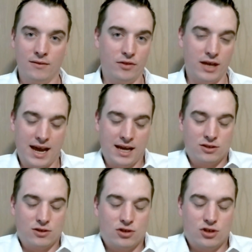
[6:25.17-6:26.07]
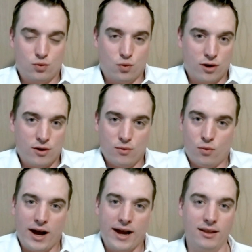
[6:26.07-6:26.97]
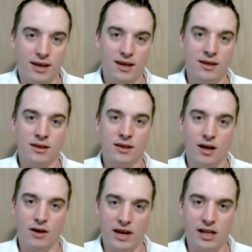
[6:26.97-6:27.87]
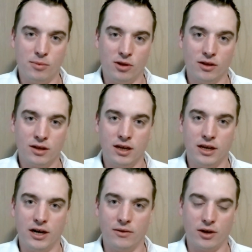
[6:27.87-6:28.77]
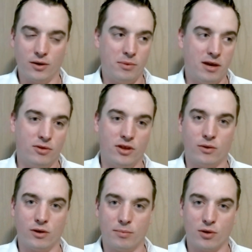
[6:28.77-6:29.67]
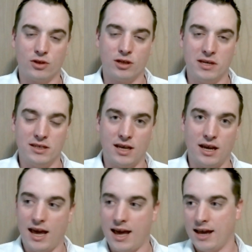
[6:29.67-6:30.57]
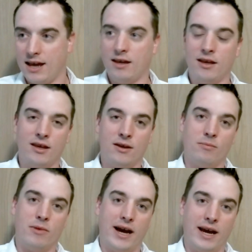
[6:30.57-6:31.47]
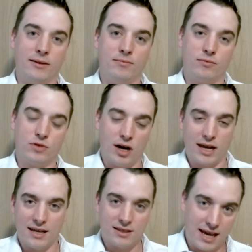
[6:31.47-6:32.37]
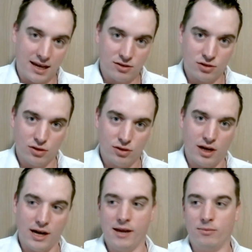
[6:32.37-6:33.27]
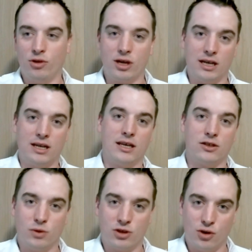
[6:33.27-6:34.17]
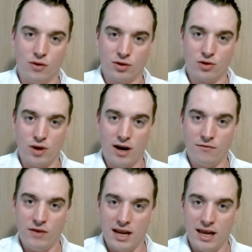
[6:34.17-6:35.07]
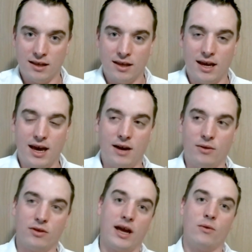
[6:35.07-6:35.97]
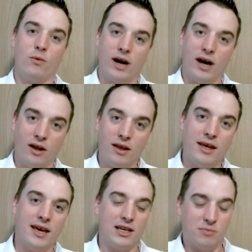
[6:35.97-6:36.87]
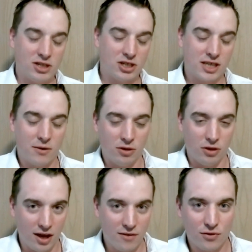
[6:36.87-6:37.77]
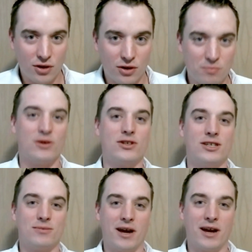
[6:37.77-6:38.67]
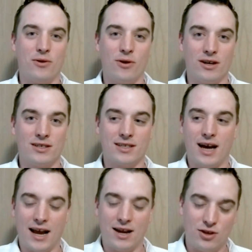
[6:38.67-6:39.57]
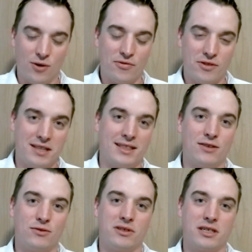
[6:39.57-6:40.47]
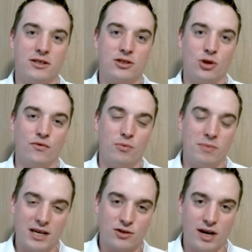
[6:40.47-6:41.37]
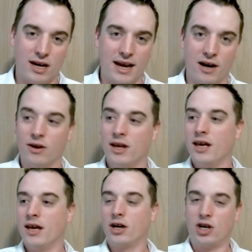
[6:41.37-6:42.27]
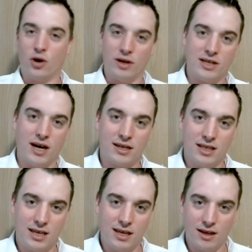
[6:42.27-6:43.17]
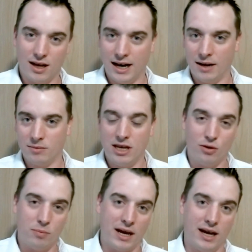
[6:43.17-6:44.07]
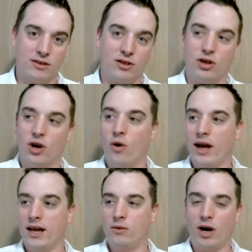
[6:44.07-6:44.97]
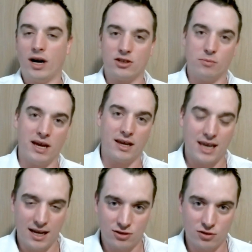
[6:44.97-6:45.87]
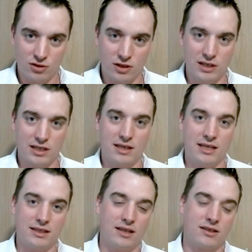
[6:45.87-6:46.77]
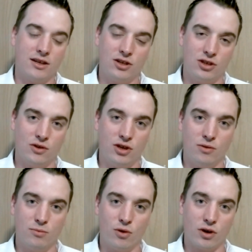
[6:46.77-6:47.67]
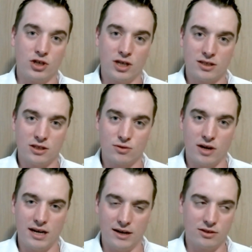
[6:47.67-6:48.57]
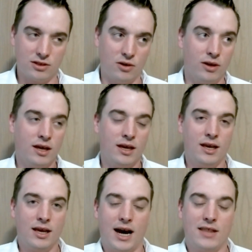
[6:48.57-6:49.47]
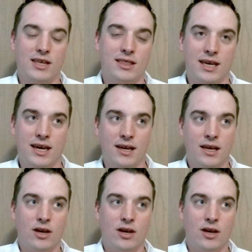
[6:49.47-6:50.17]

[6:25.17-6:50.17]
the answers just weren't widely available. You know, there were people that were approaching me saying, hey, my dog has cancer. I am looking to get switched over to raw feeding. And I'm like, well, as much as I would love for you to purchase my course, I don't think that's what's going to serve you best right now. Go and talk to Keto Pets. Go and watch the Pet Cancer series. I think that's going to do you more justice right now. So I think that